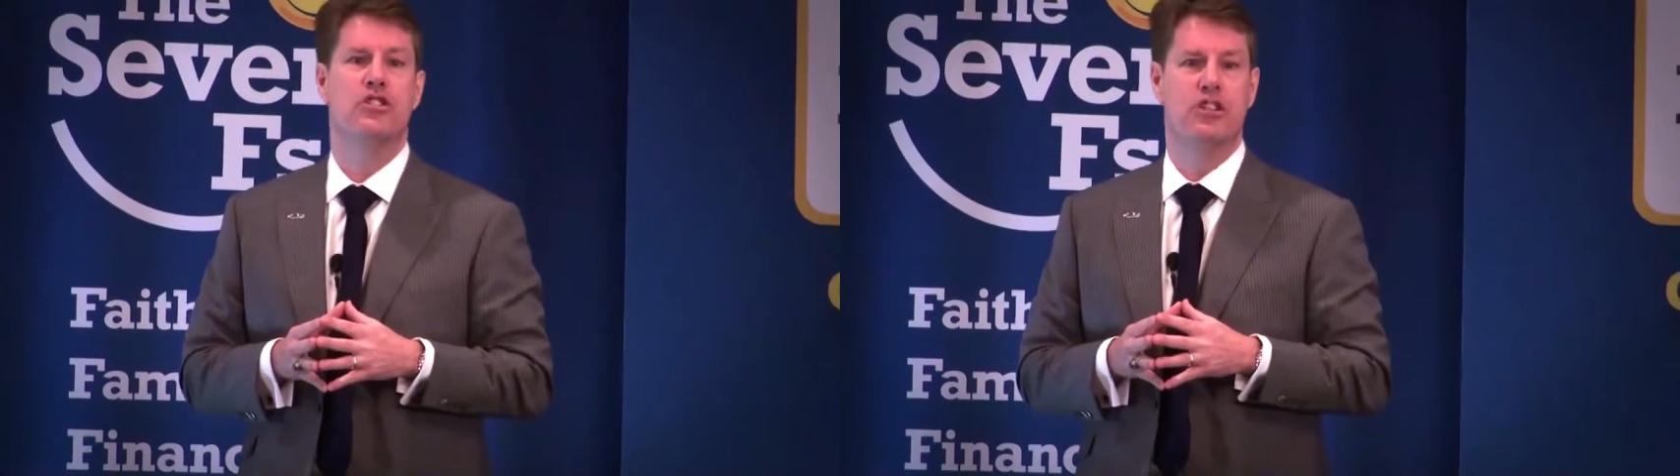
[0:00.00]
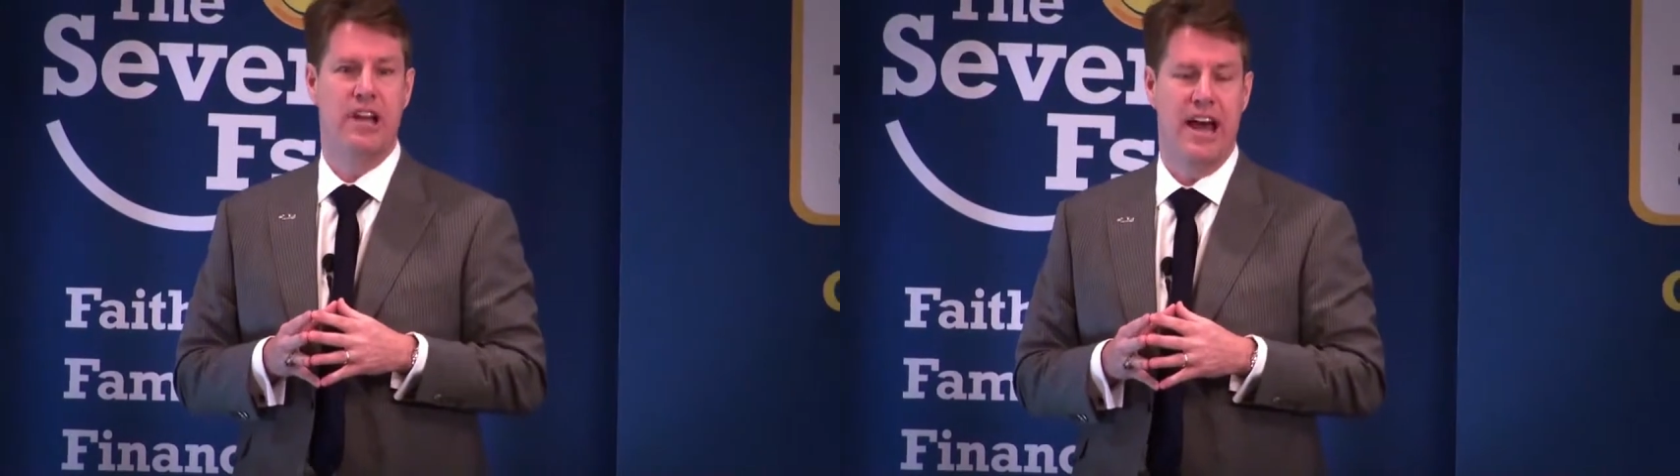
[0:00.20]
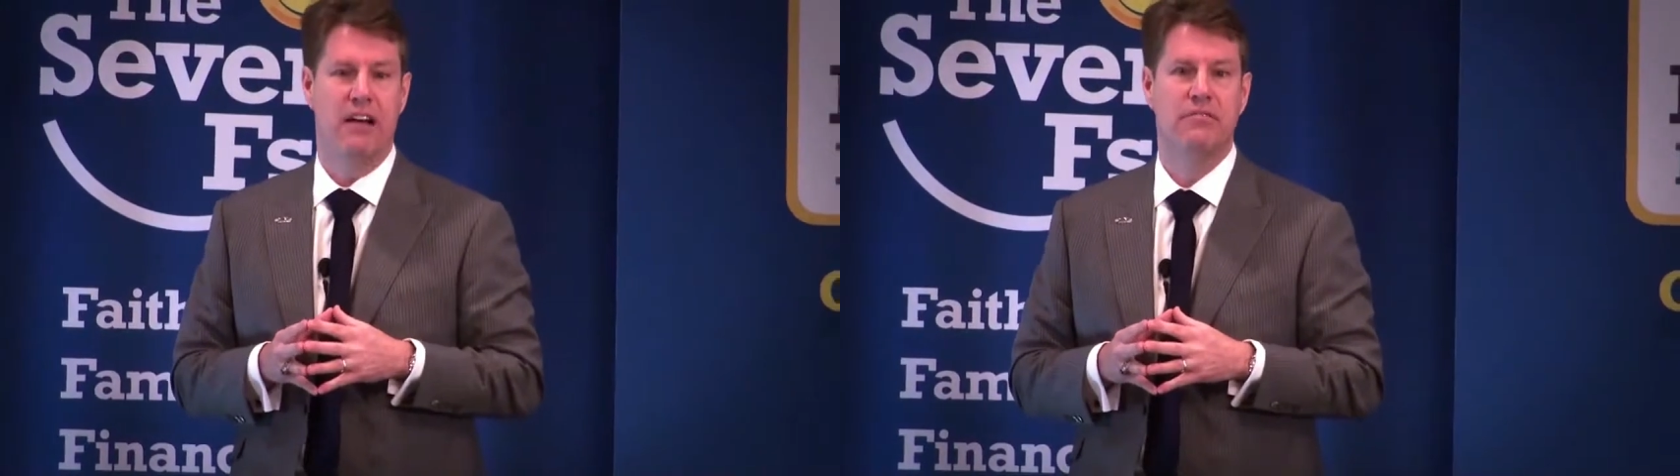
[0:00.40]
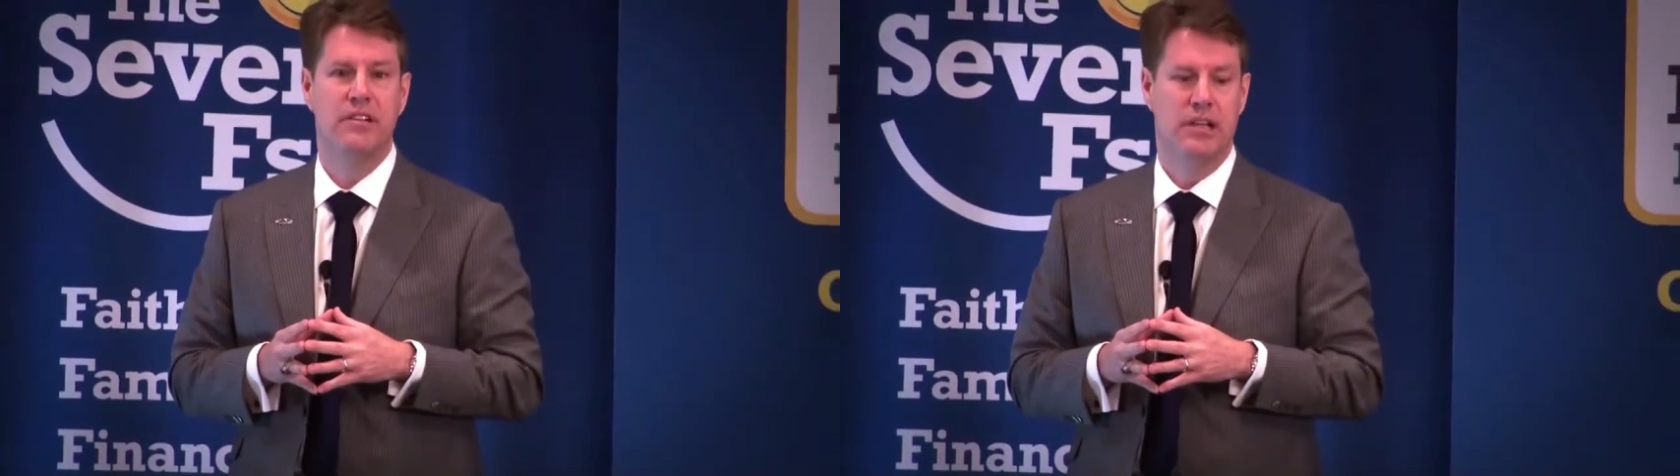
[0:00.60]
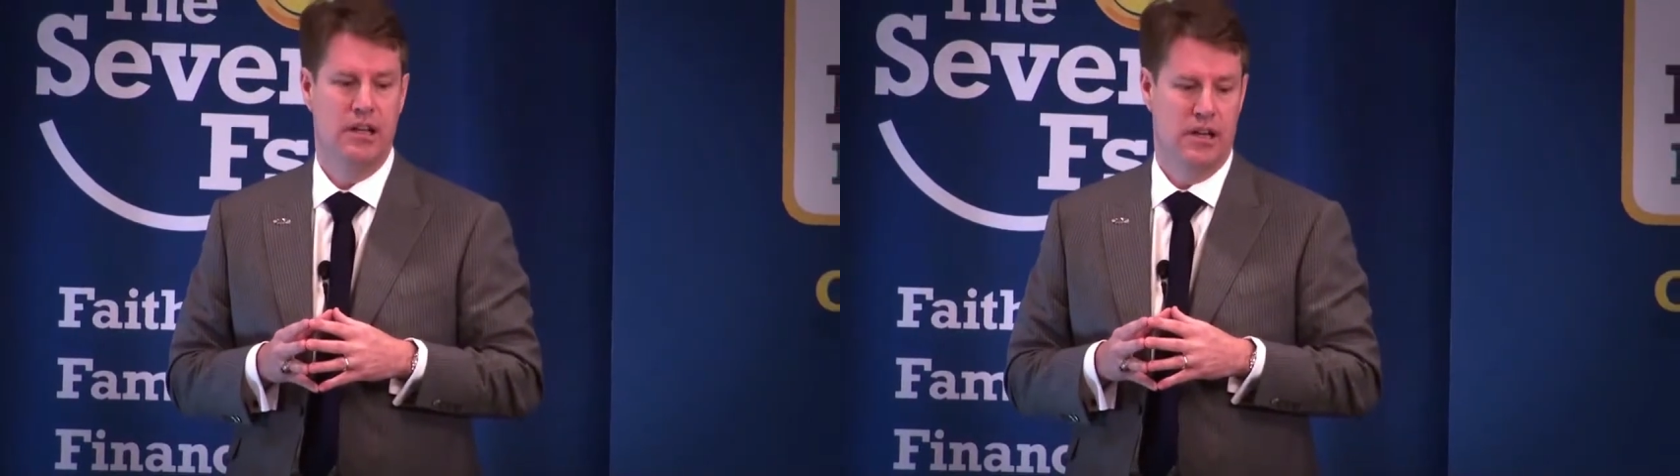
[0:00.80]
should have.
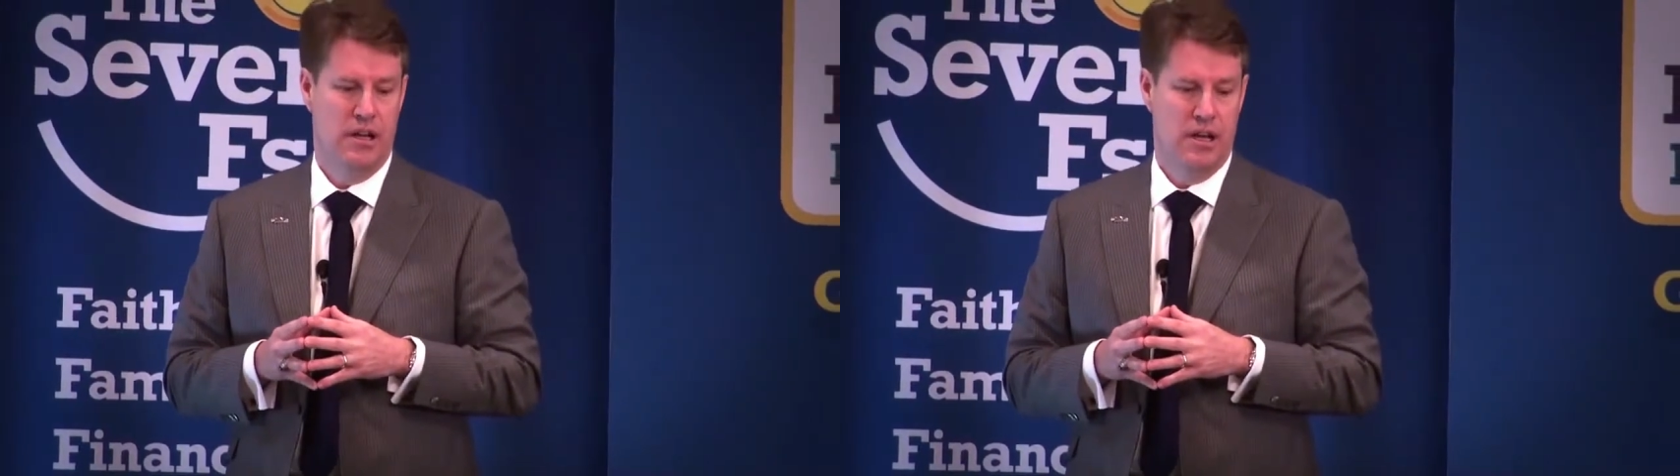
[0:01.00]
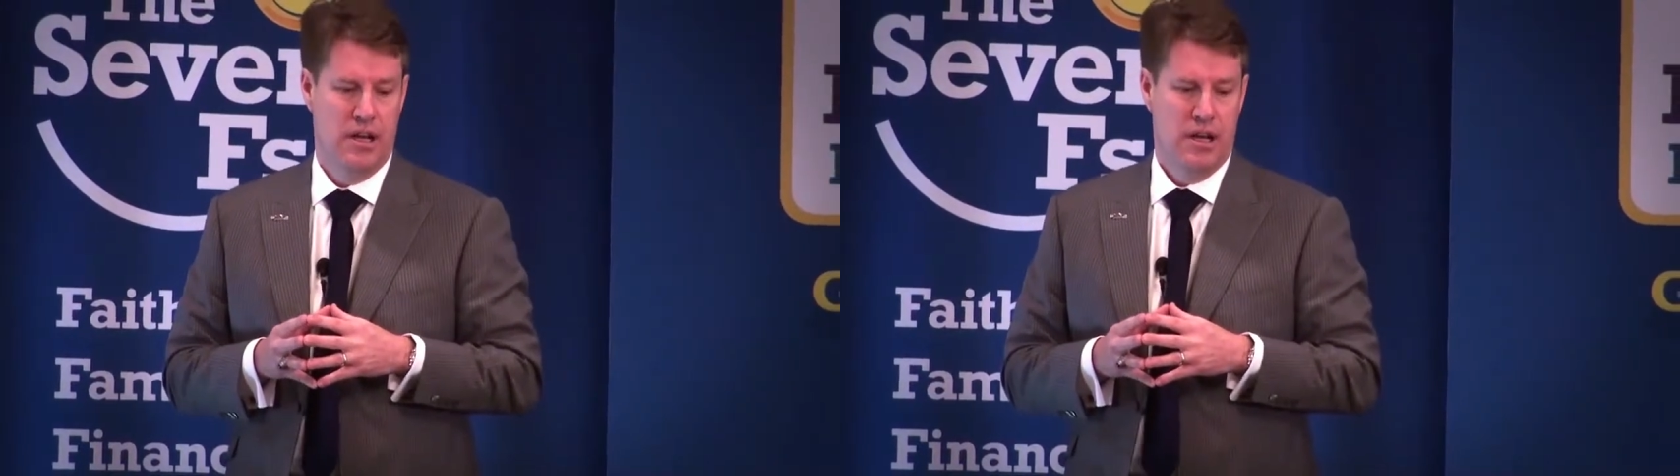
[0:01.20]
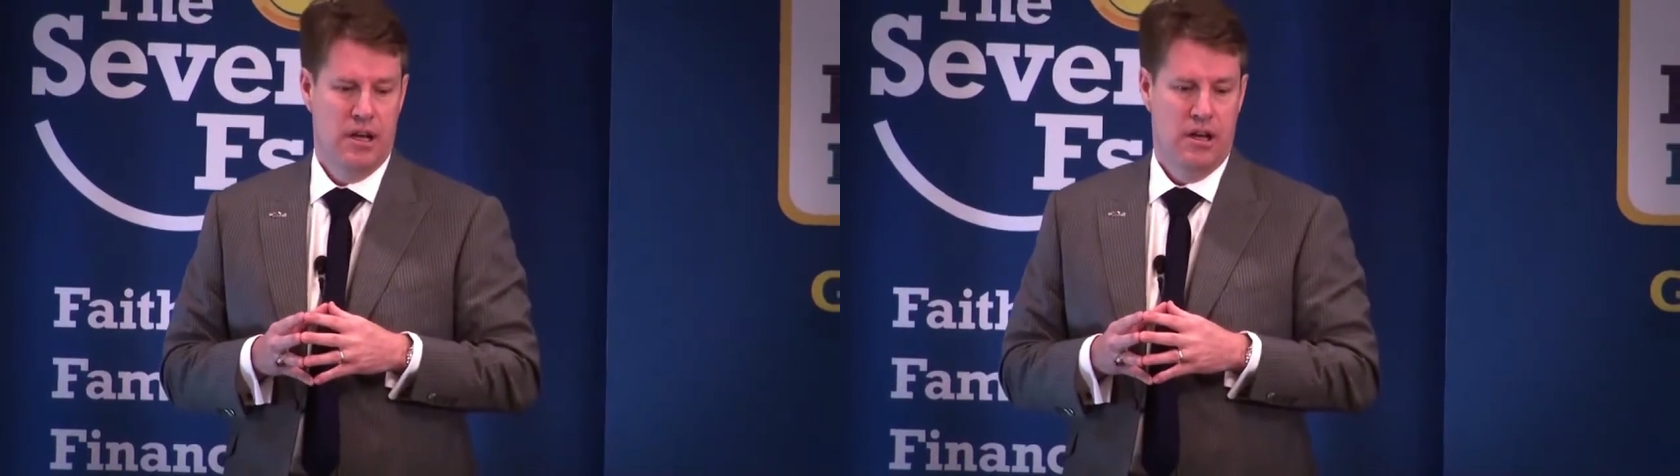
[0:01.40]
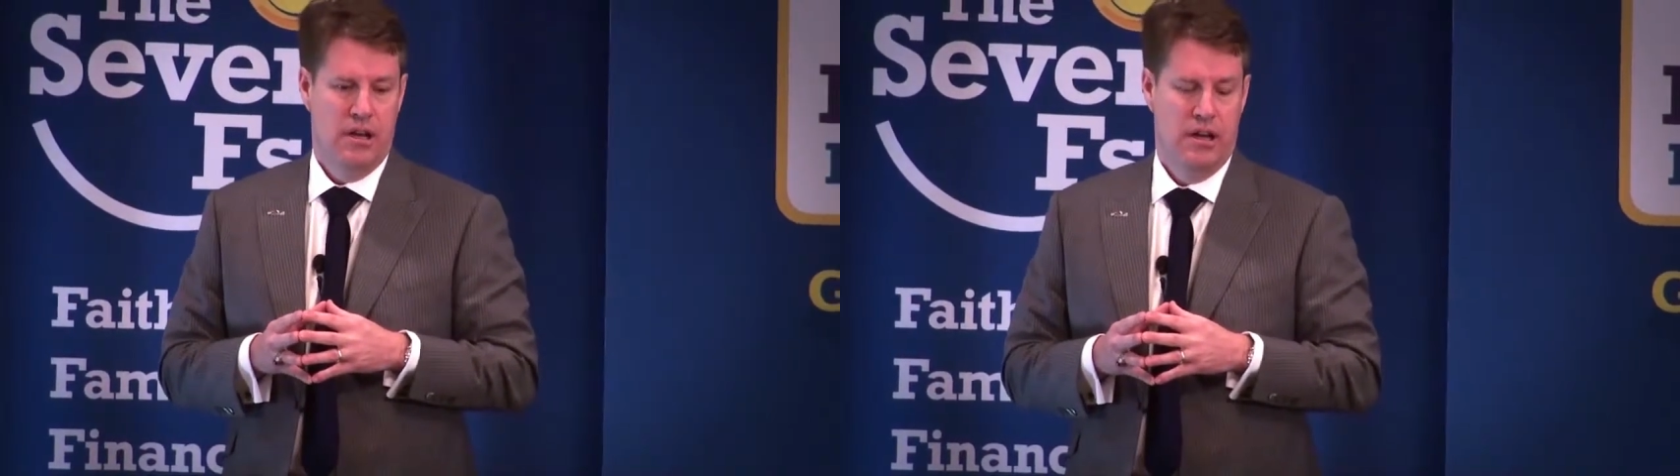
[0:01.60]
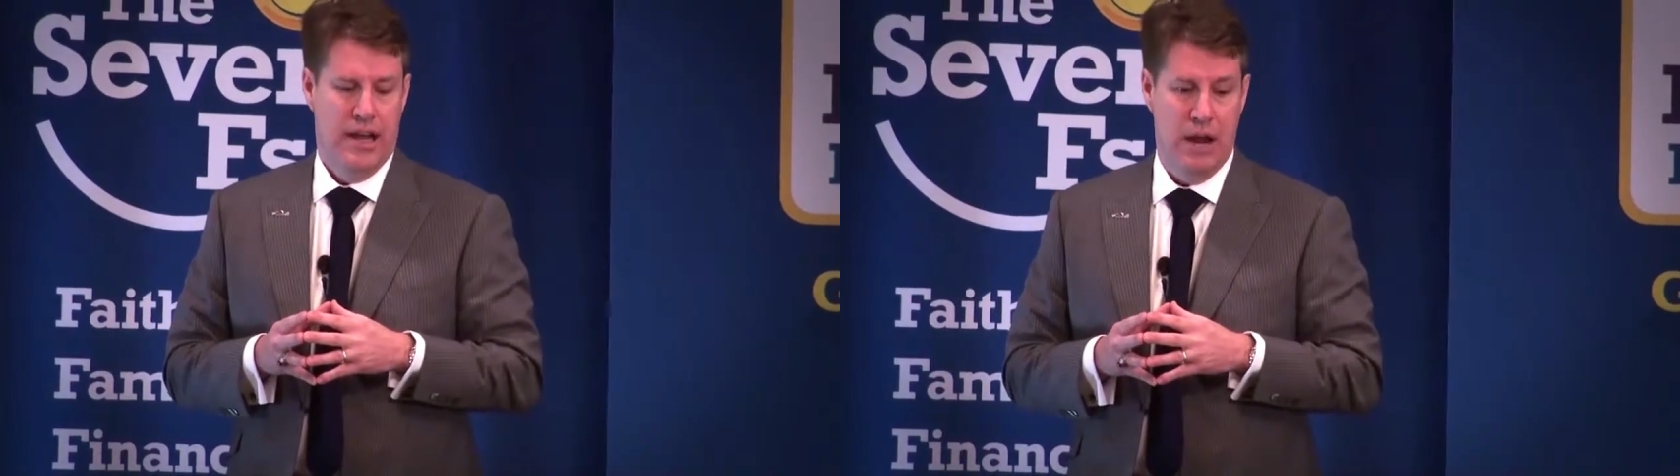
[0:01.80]

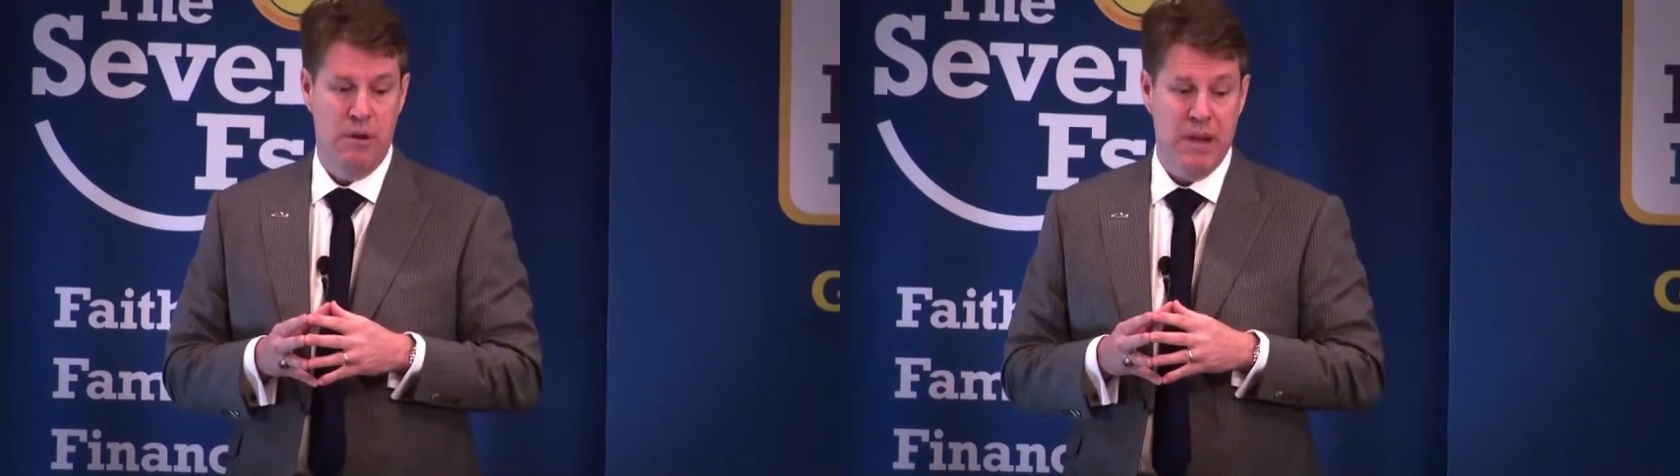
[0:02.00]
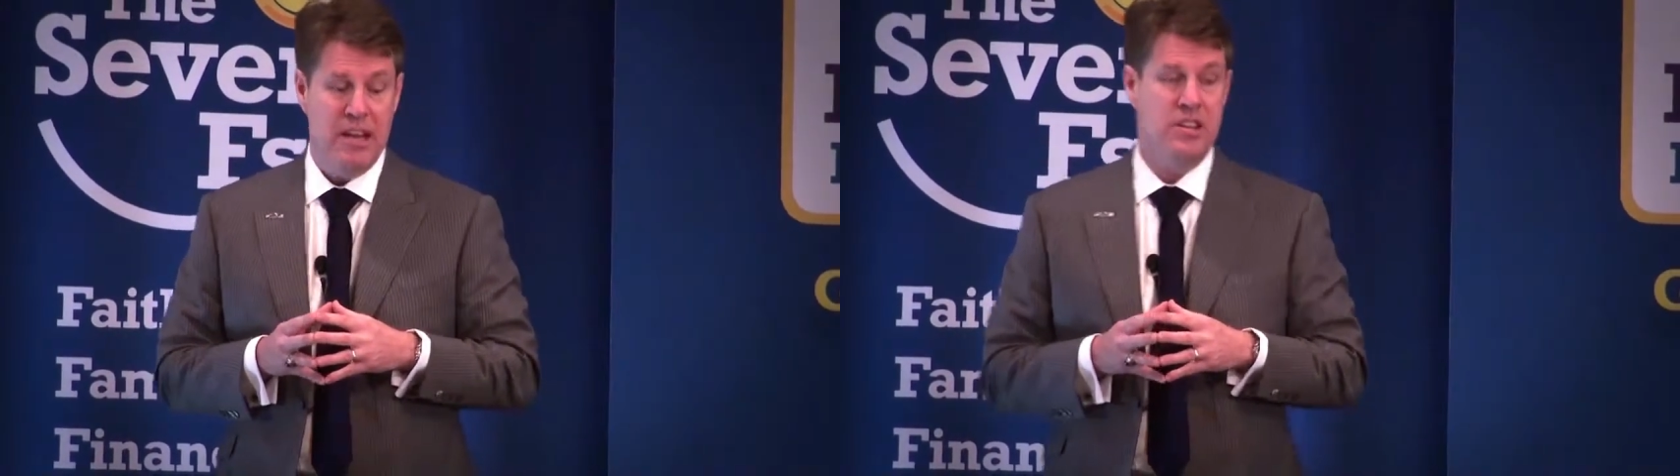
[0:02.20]
And we made a